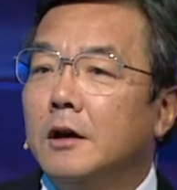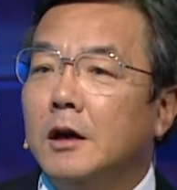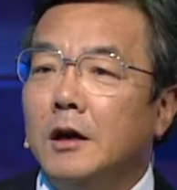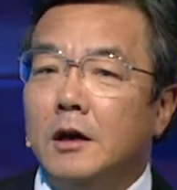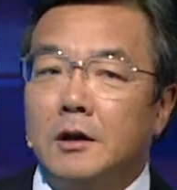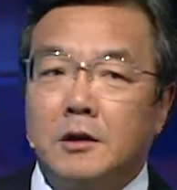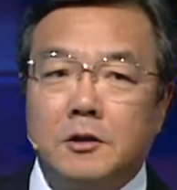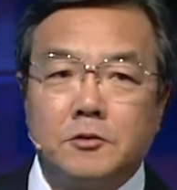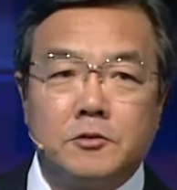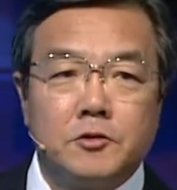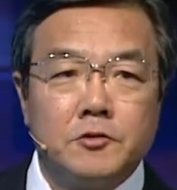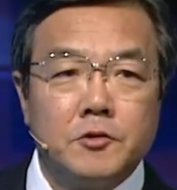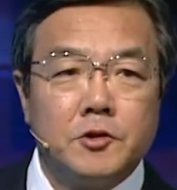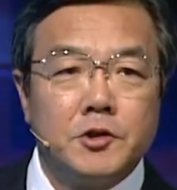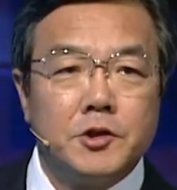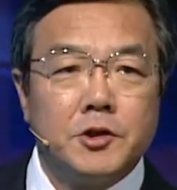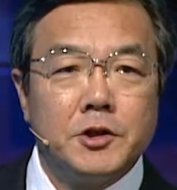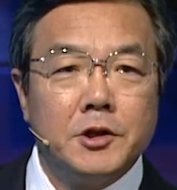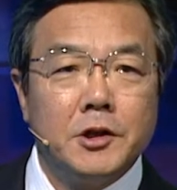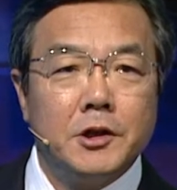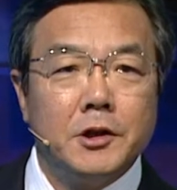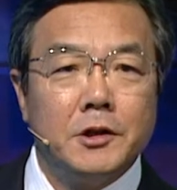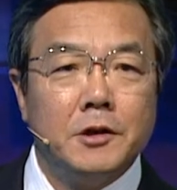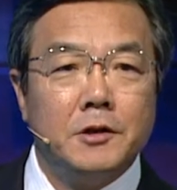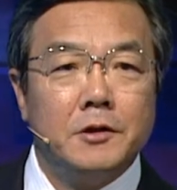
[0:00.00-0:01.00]
and to
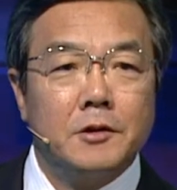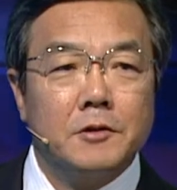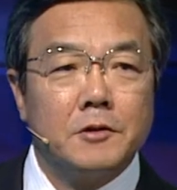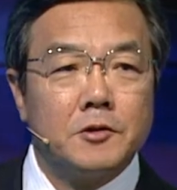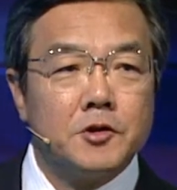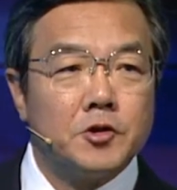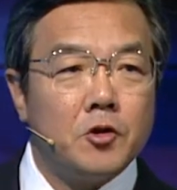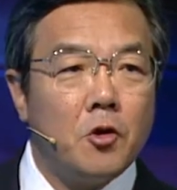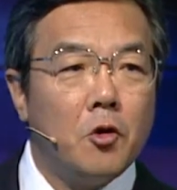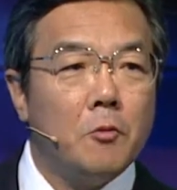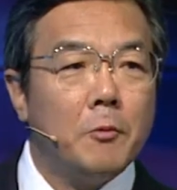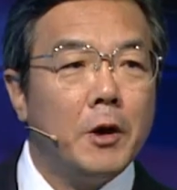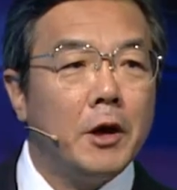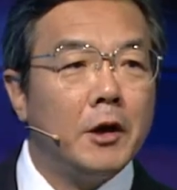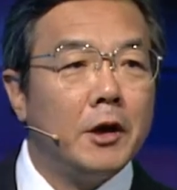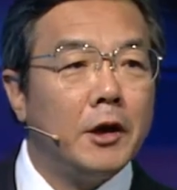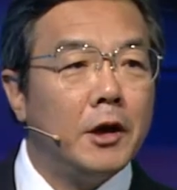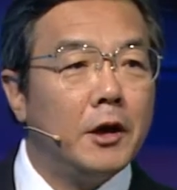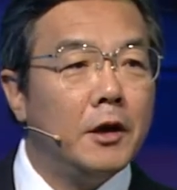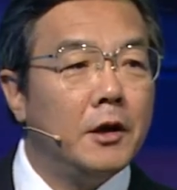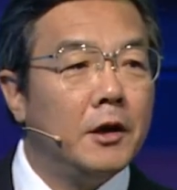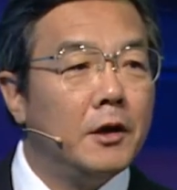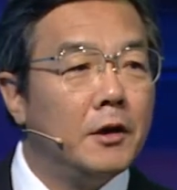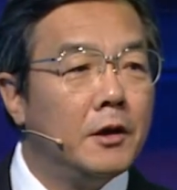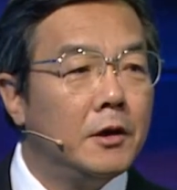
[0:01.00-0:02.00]
see so
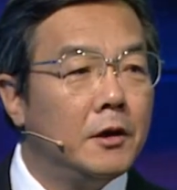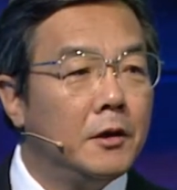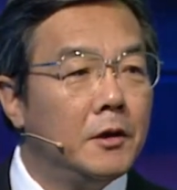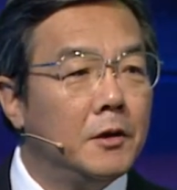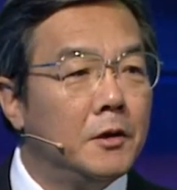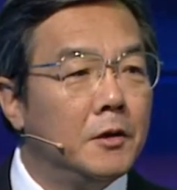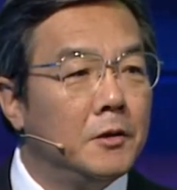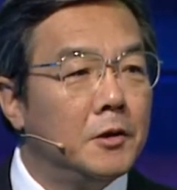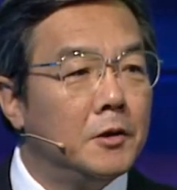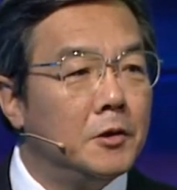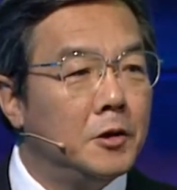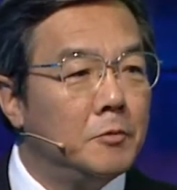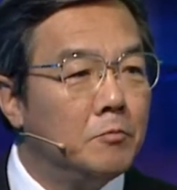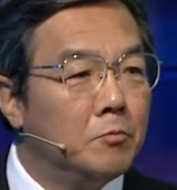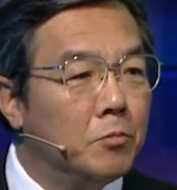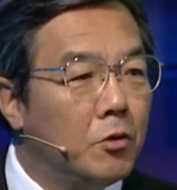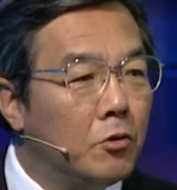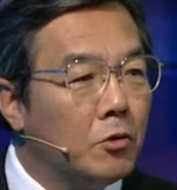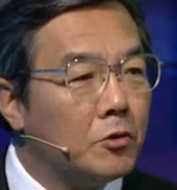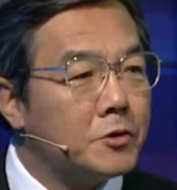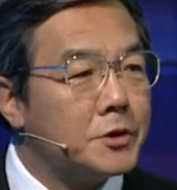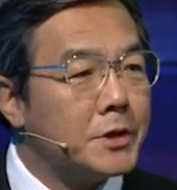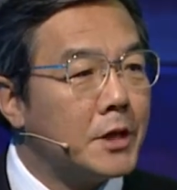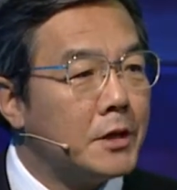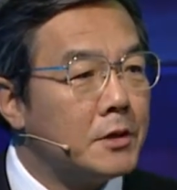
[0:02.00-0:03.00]
many
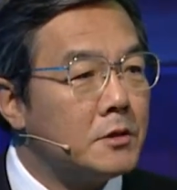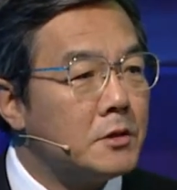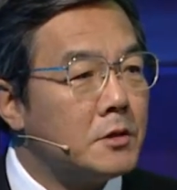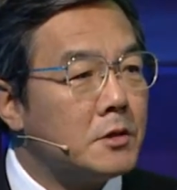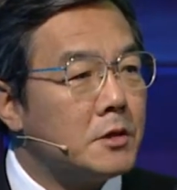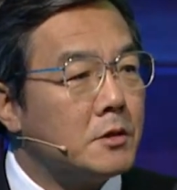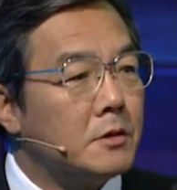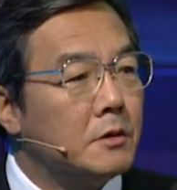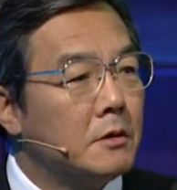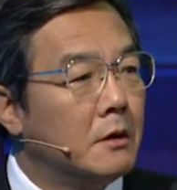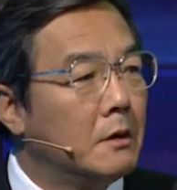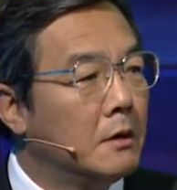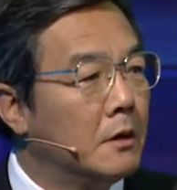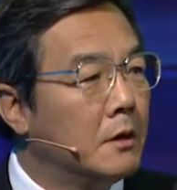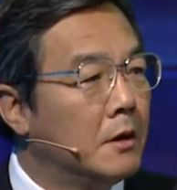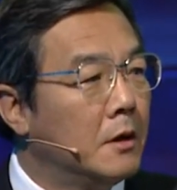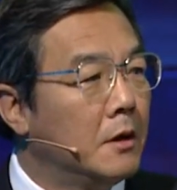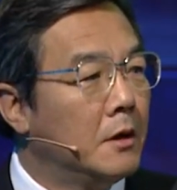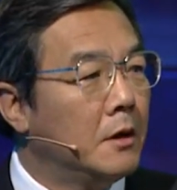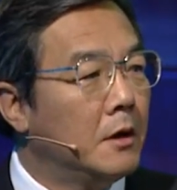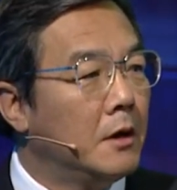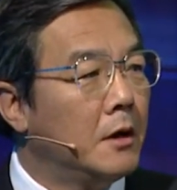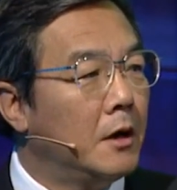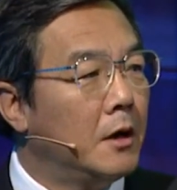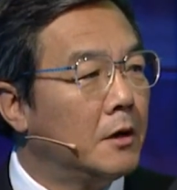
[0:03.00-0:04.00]
important
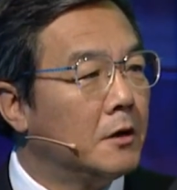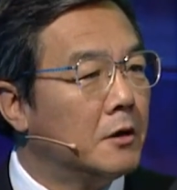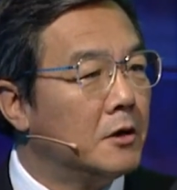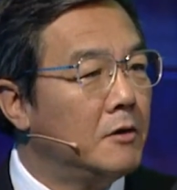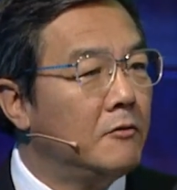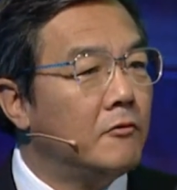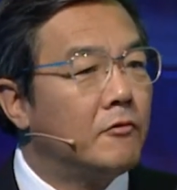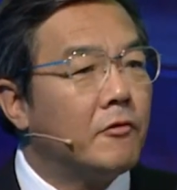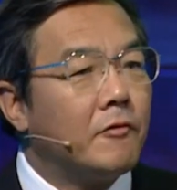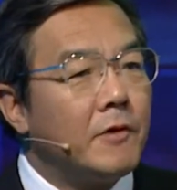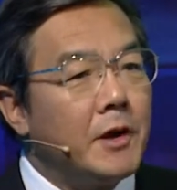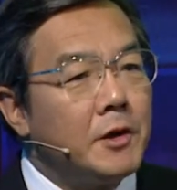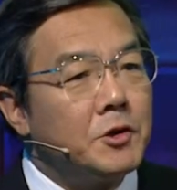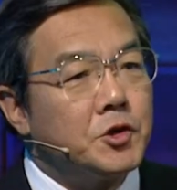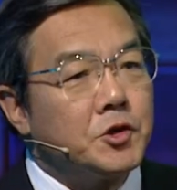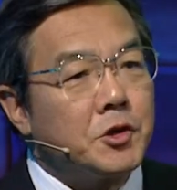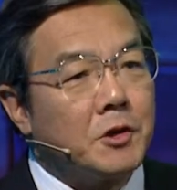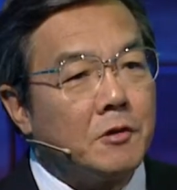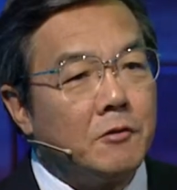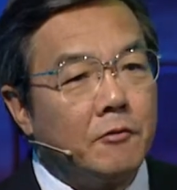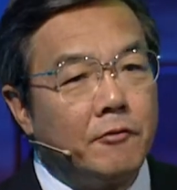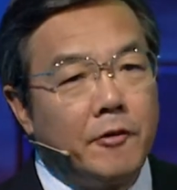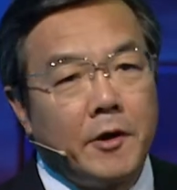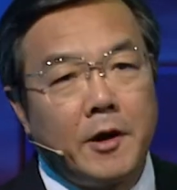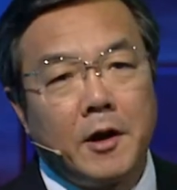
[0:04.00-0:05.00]
and
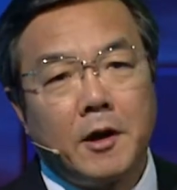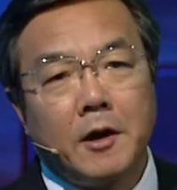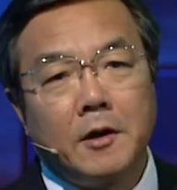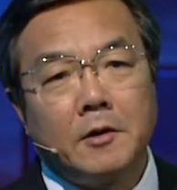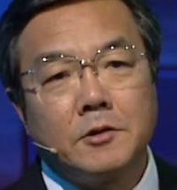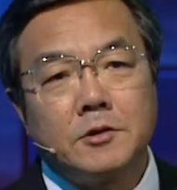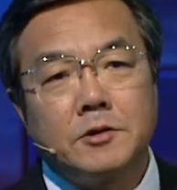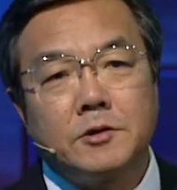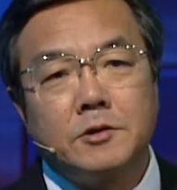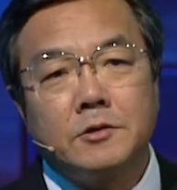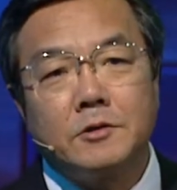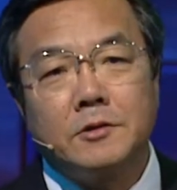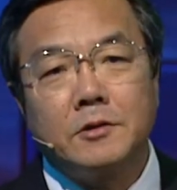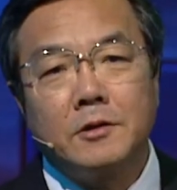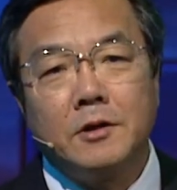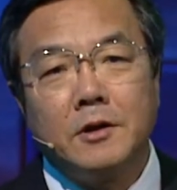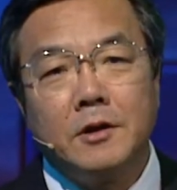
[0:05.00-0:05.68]
influential figures